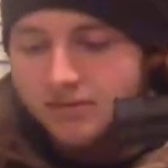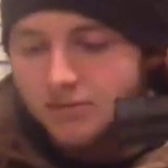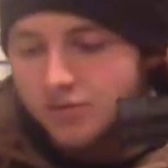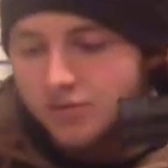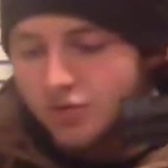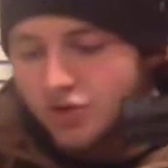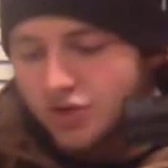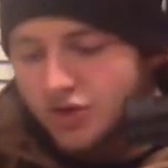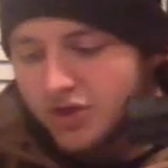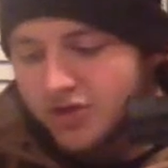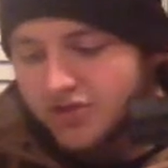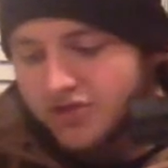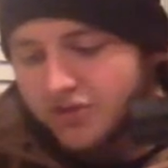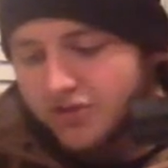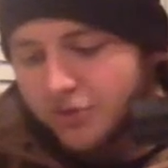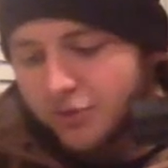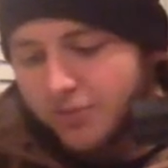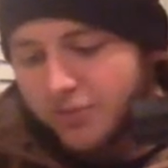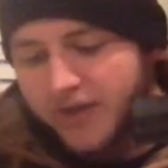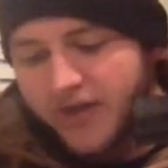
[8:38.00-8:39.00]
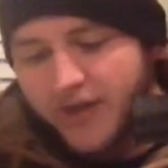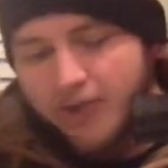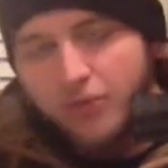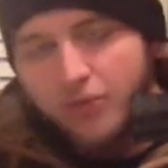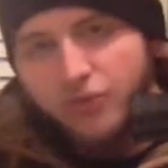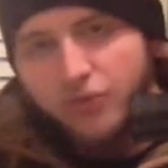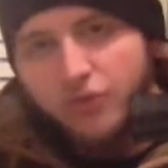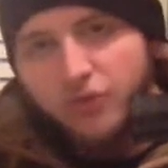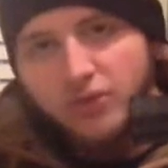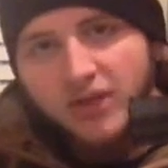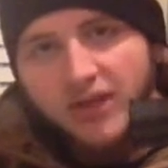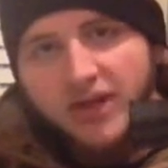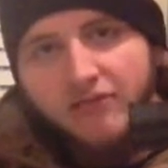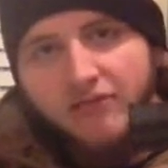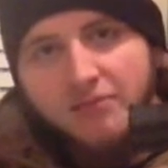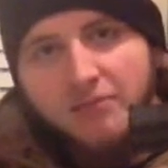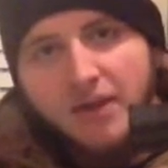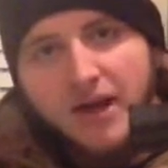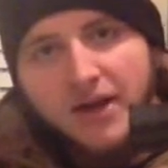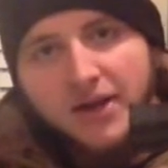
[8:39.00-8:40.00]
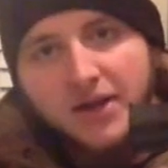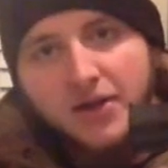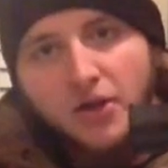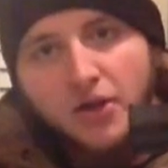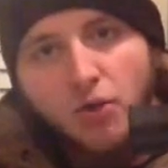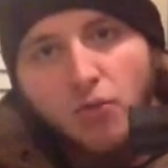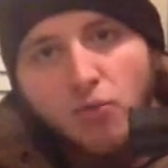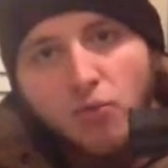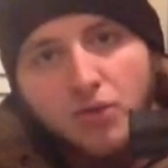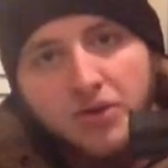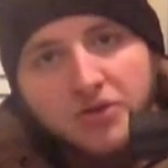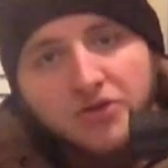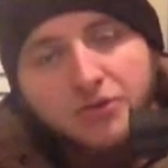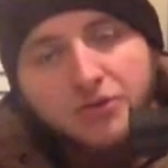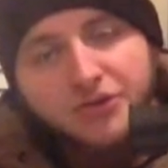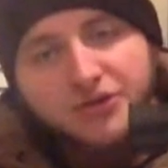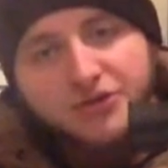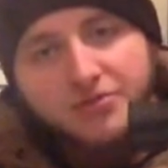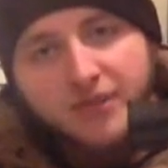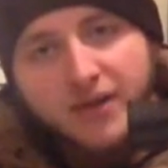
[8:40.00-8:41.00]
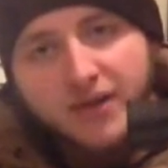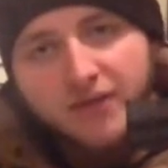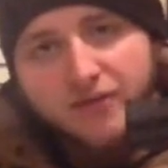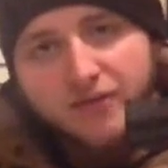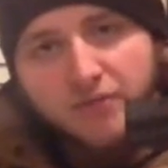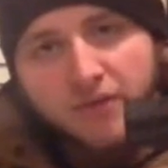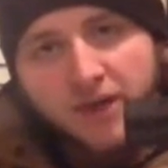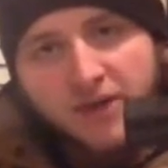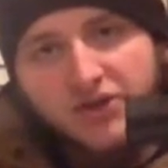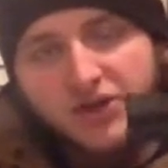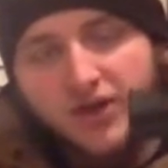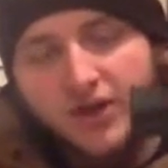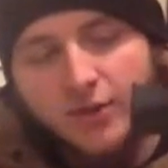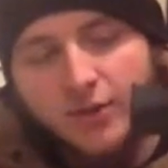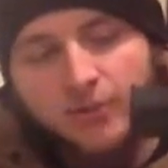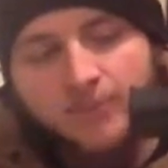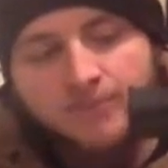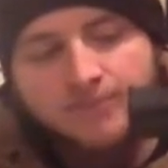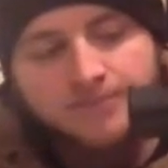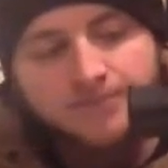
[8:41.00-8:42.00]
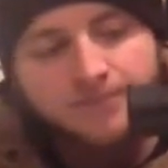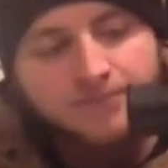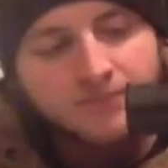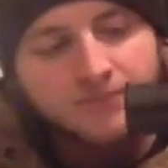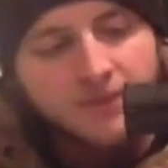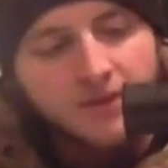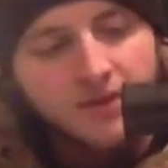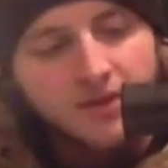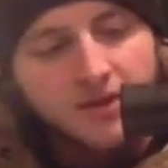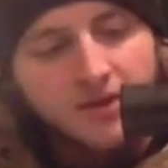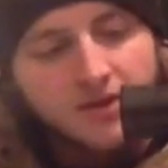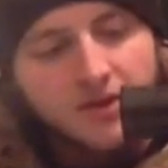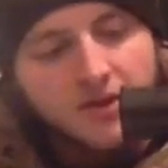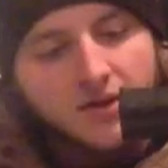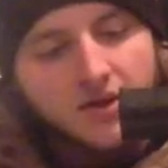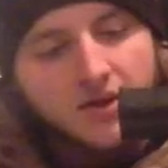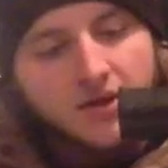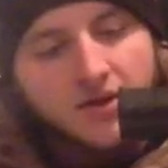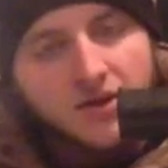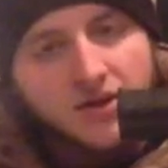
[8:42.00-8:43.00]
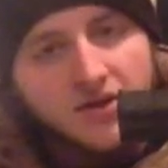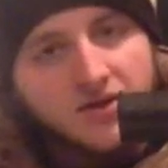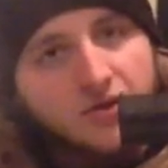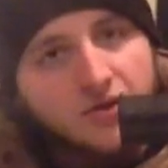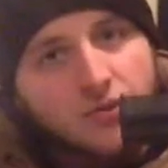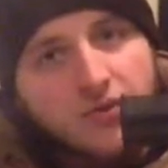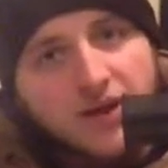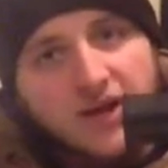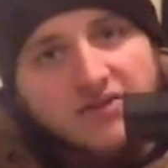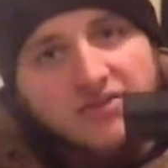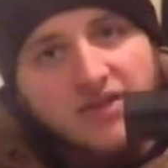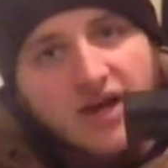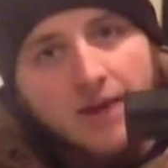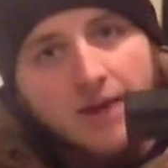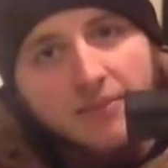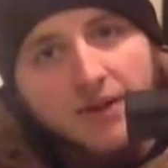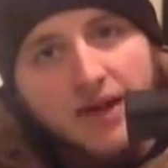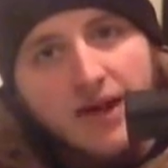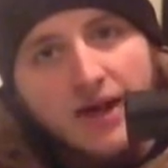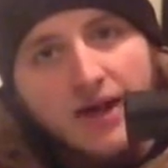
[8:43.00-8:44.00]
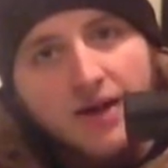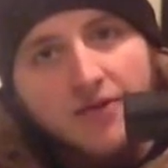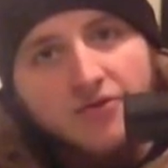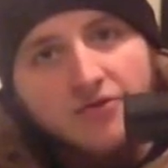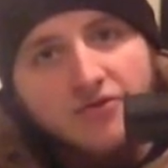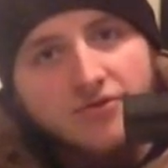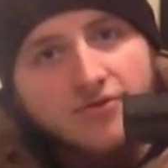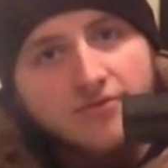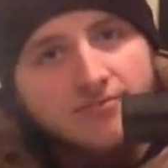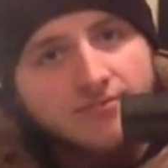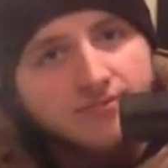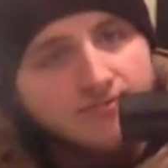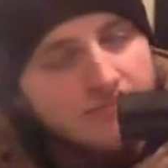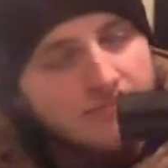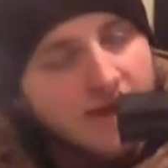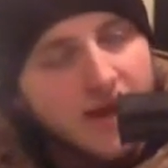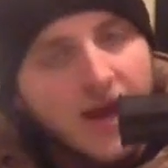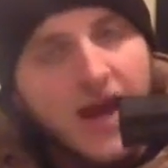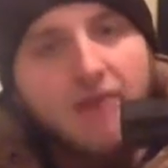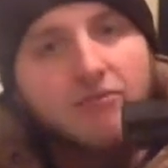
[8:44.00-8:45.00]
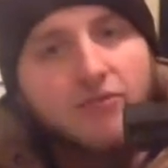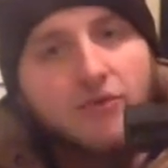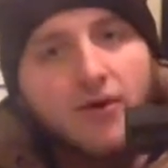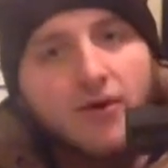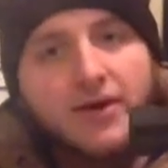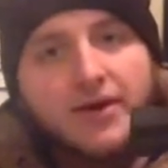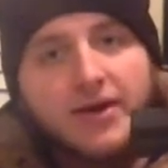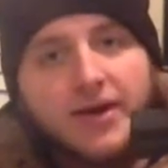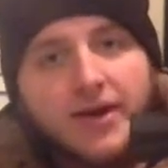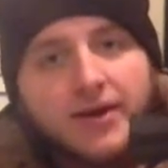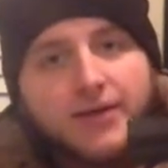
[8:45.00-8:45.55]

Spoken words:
just to be able to let everybody know what to expect from my channel. Until next time, guys, have a great day.